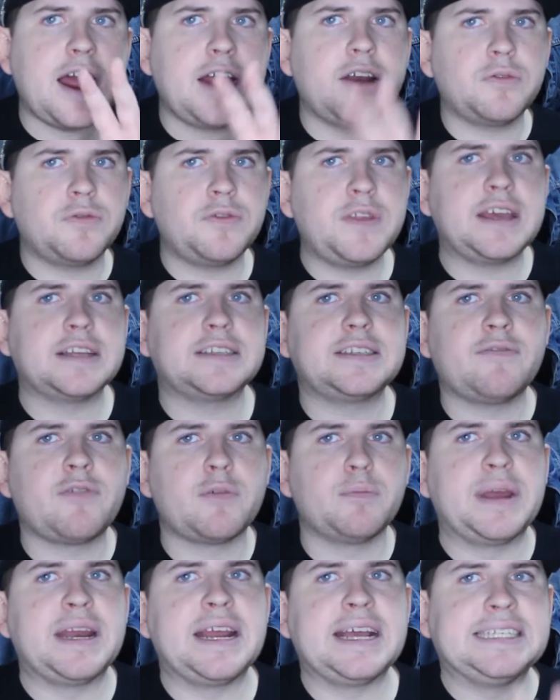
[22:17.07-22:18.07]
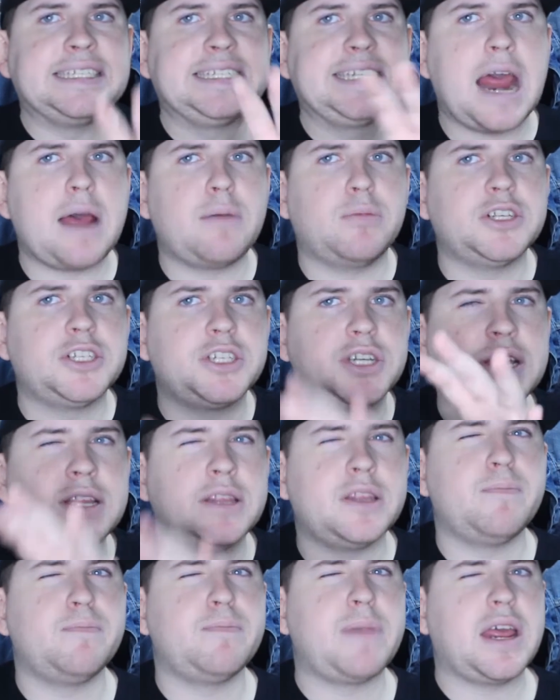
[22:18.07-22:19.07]
I don't think it's ever been established
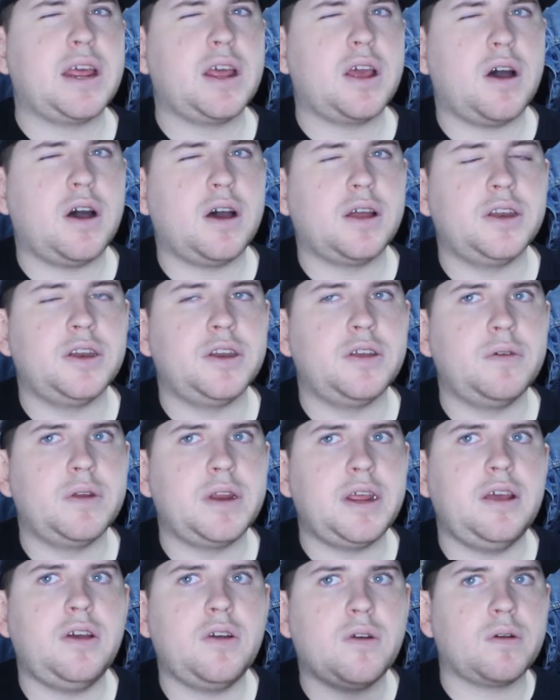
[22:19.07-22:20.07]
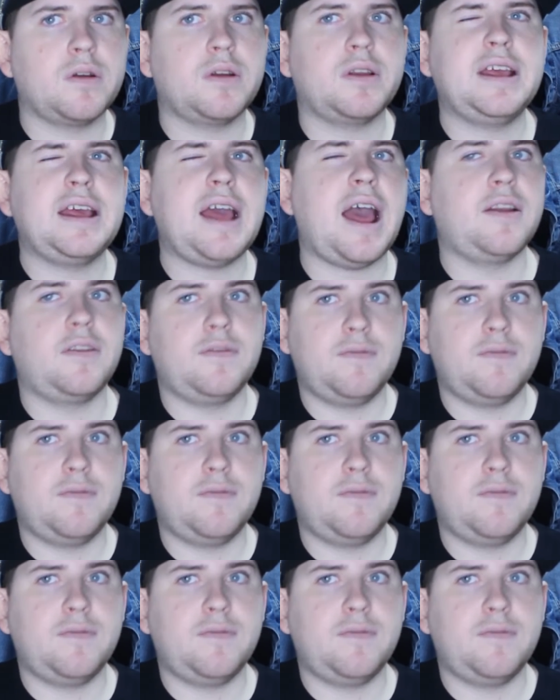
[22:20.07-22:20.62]
in the main continuity currently.